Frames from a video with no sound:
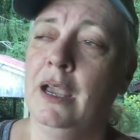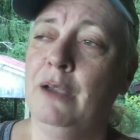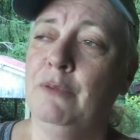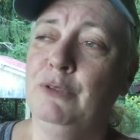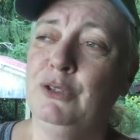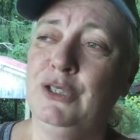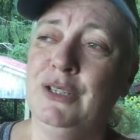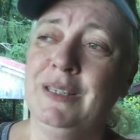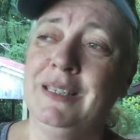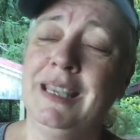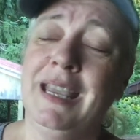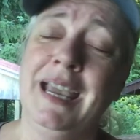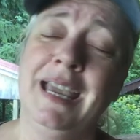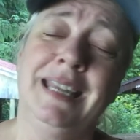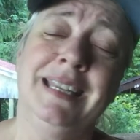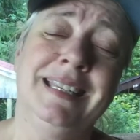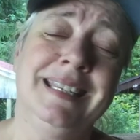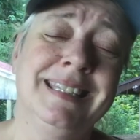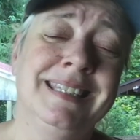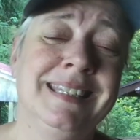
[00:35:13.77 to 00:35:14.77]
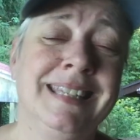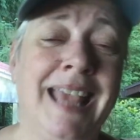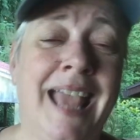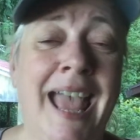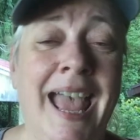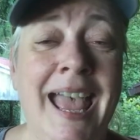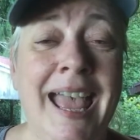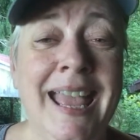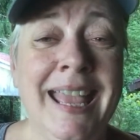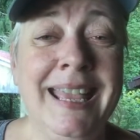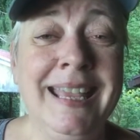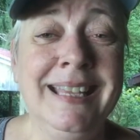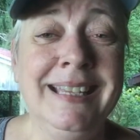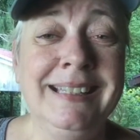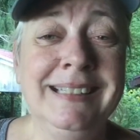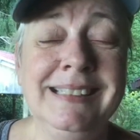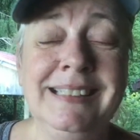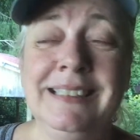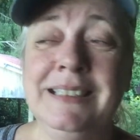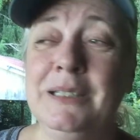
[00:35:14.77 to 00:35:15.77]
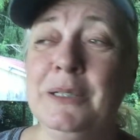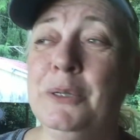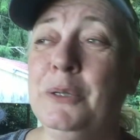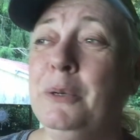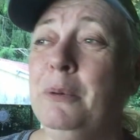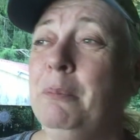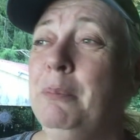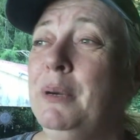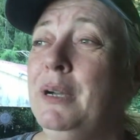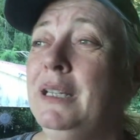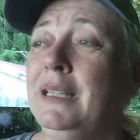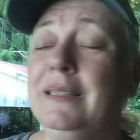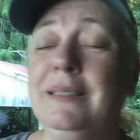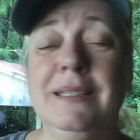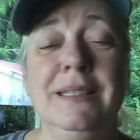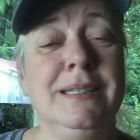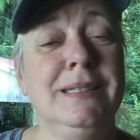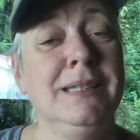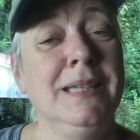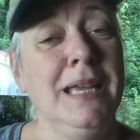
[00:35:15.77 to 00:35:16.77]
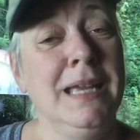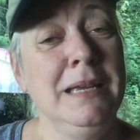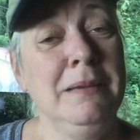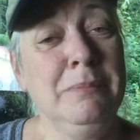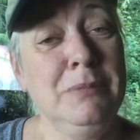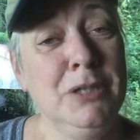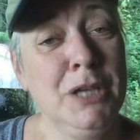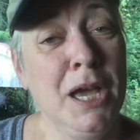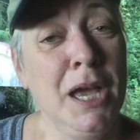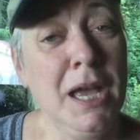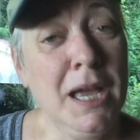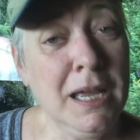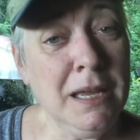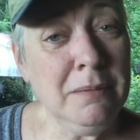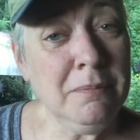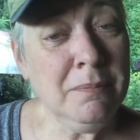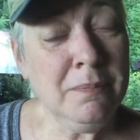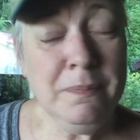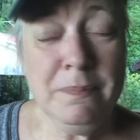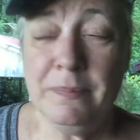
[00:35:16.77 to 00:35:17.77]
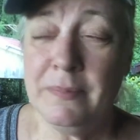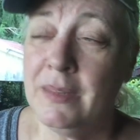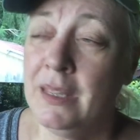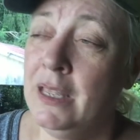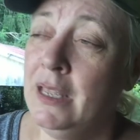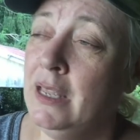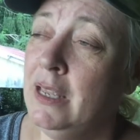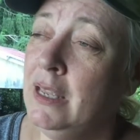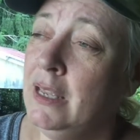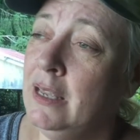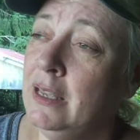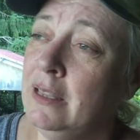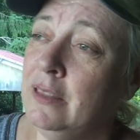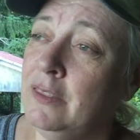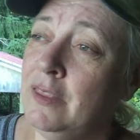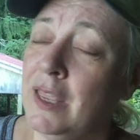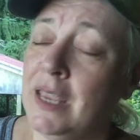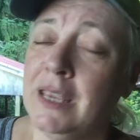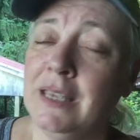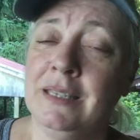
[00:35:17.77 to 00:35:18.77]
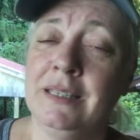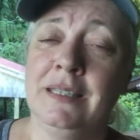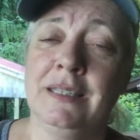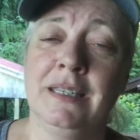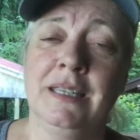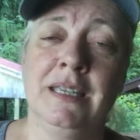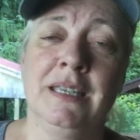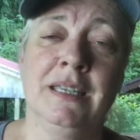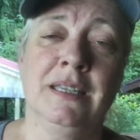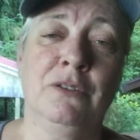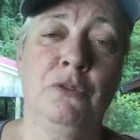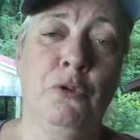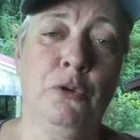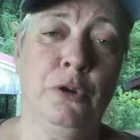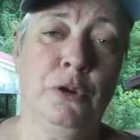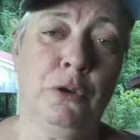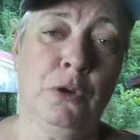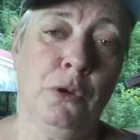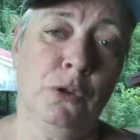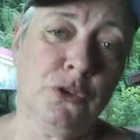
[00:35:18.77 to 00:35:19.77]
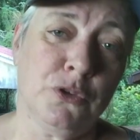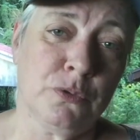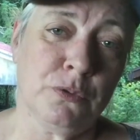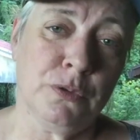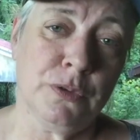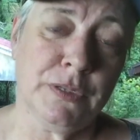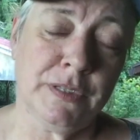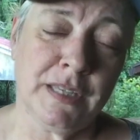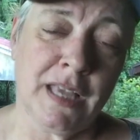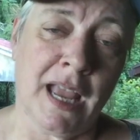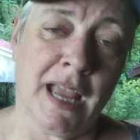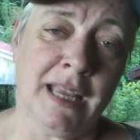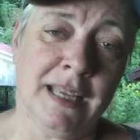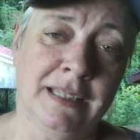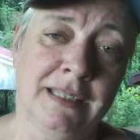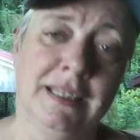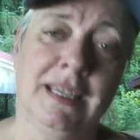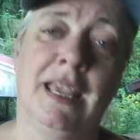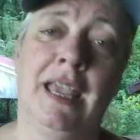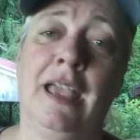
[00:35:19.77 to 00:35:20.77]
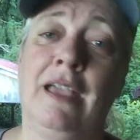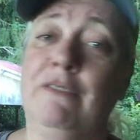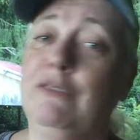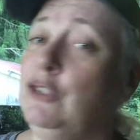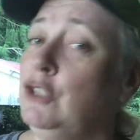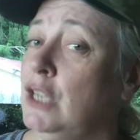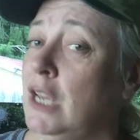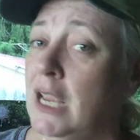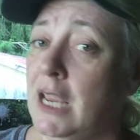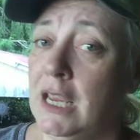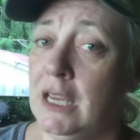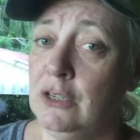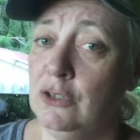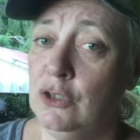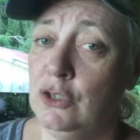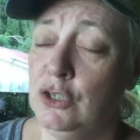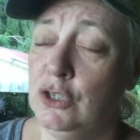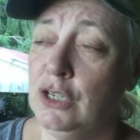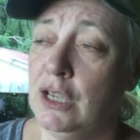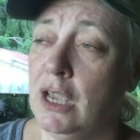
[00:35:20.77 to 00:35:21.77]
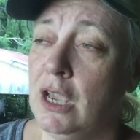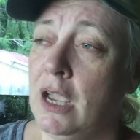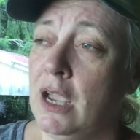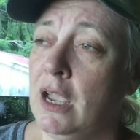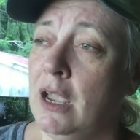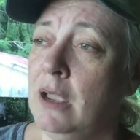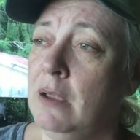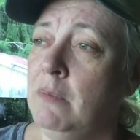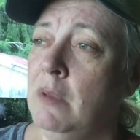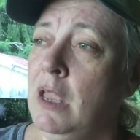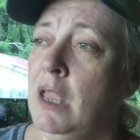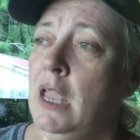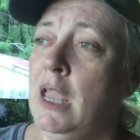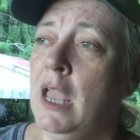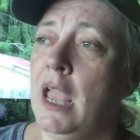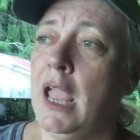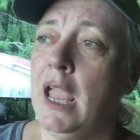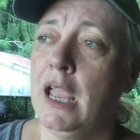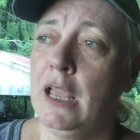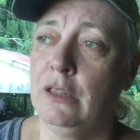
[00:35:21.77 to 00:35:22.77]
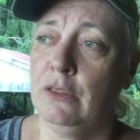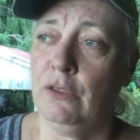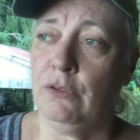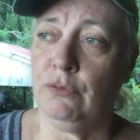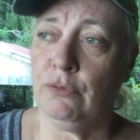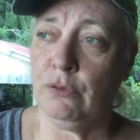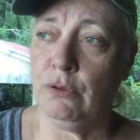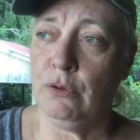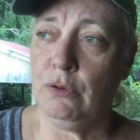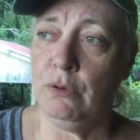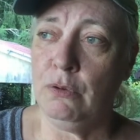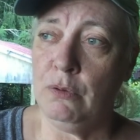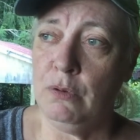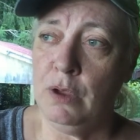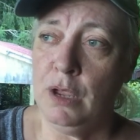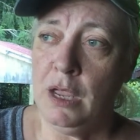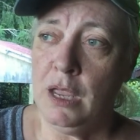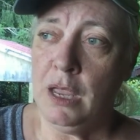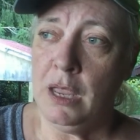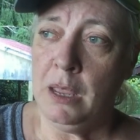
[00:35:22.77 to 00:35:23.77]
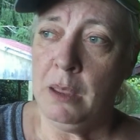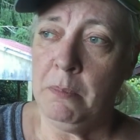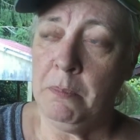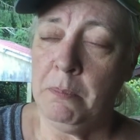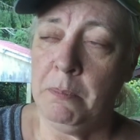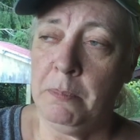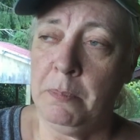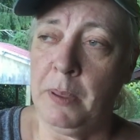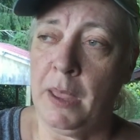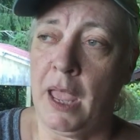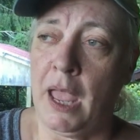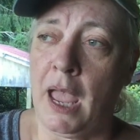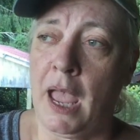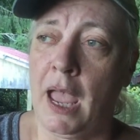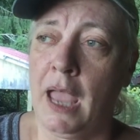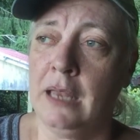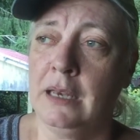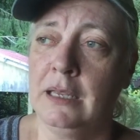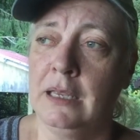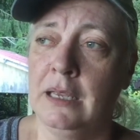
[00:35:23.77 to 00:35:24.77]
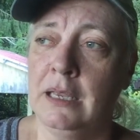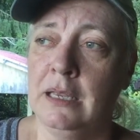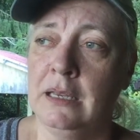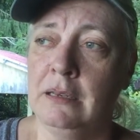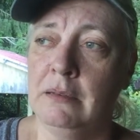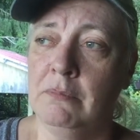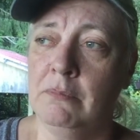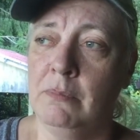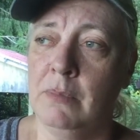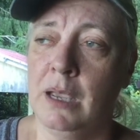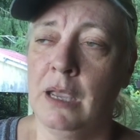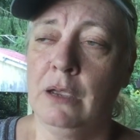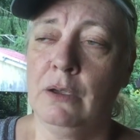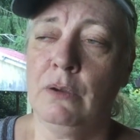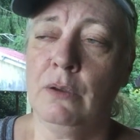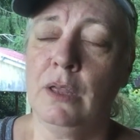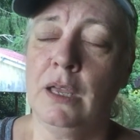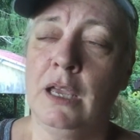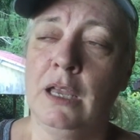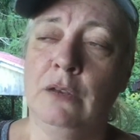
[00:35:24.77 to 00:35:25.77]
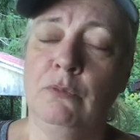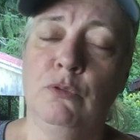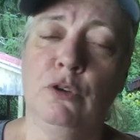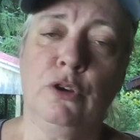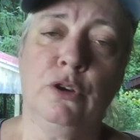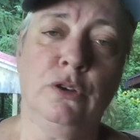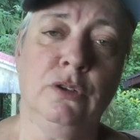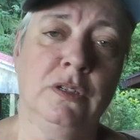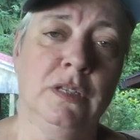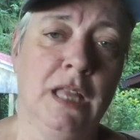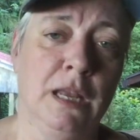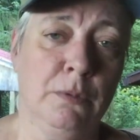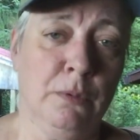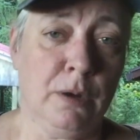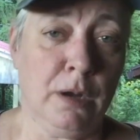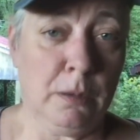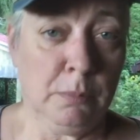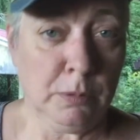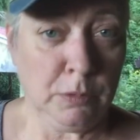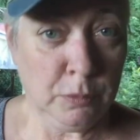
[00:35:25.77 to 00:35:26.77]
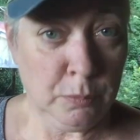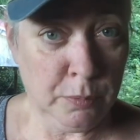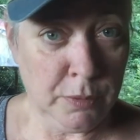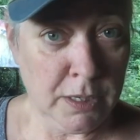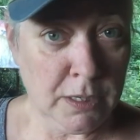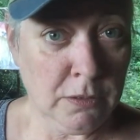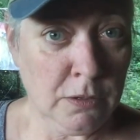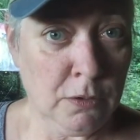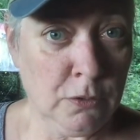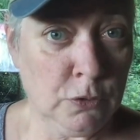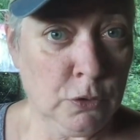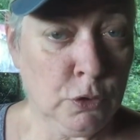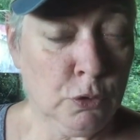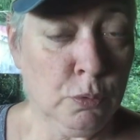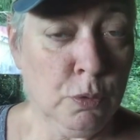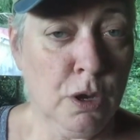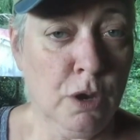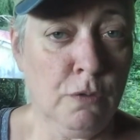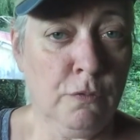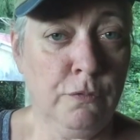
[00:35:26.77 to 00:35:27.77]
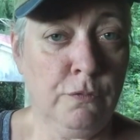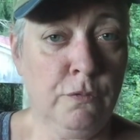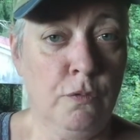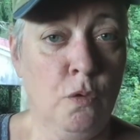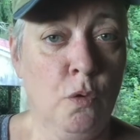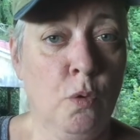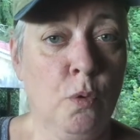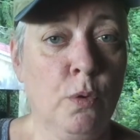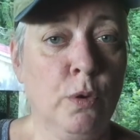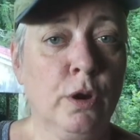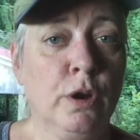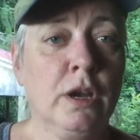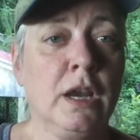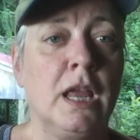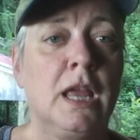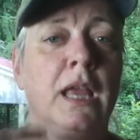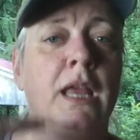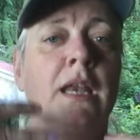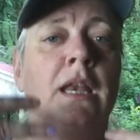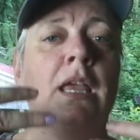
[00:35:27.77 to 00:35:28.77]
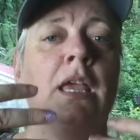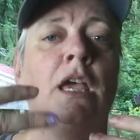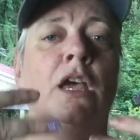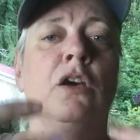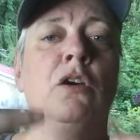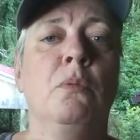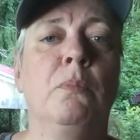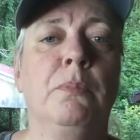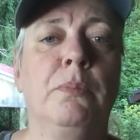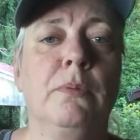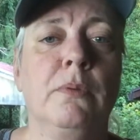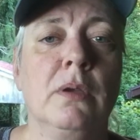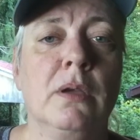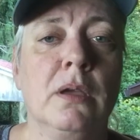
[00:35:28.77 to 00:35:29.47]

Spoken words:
which is kind of sad, but at the same time, things in horticultural science have changed, and through Pat and Michael Edwards, they were able to bring those 12 forward and help